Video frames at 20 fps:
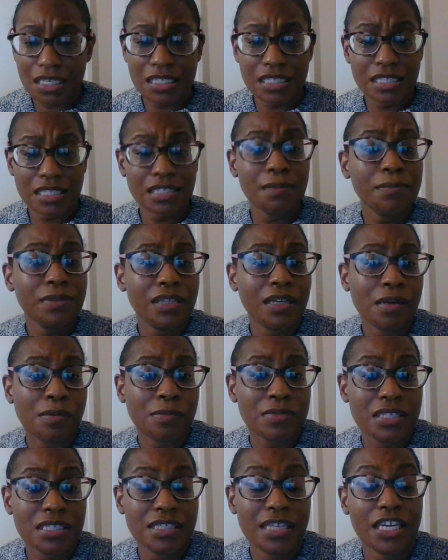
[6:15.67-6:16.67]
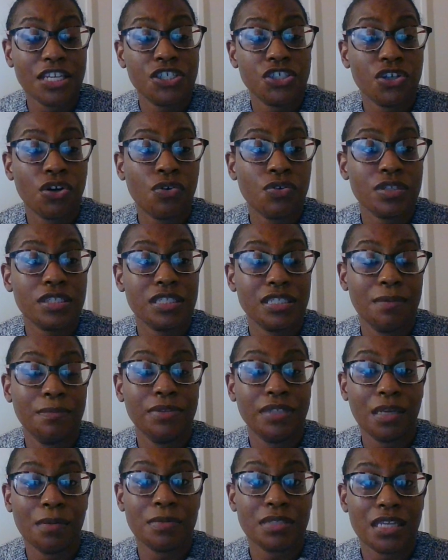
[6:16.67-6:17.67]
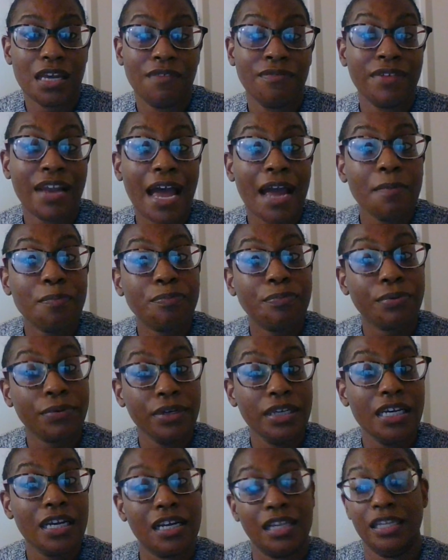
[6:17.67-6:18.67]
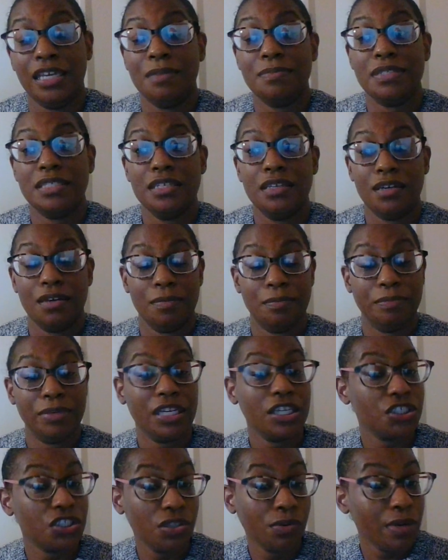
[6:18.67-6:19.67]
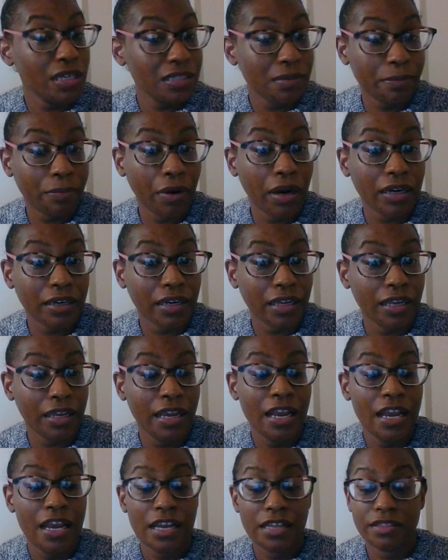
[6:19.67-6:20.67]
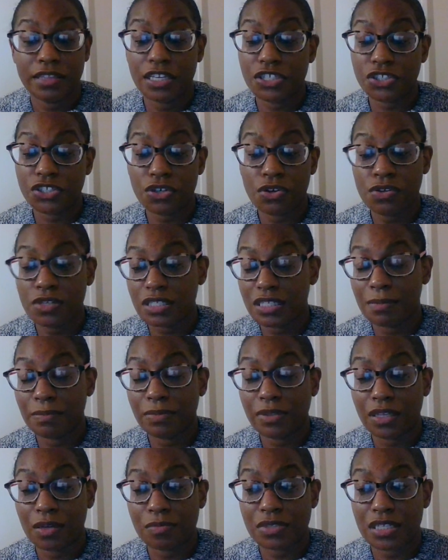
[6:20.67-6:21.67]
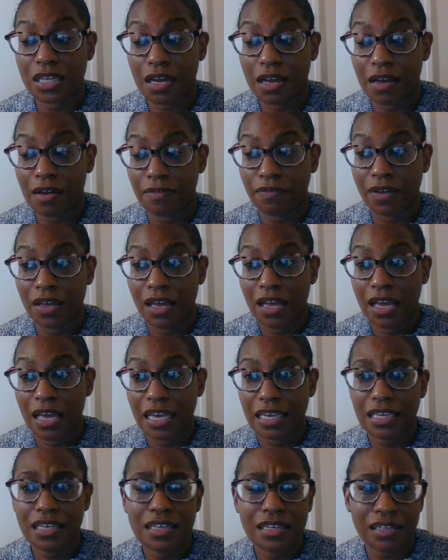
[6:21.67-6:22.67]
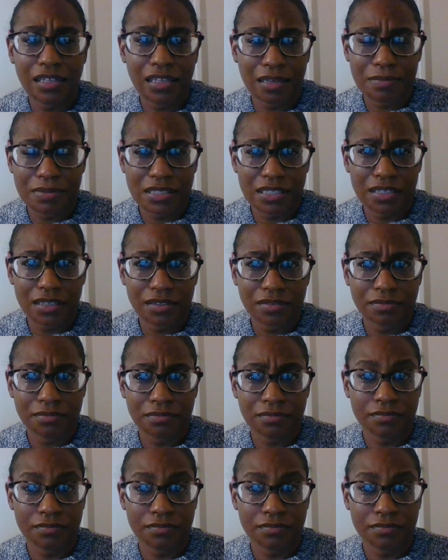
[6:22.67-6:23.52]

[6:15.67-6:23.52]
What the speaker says: symptoms, they showed symptoms of not preeclampsia because she wasn't pregnant. They showed symptoms of eclampsia.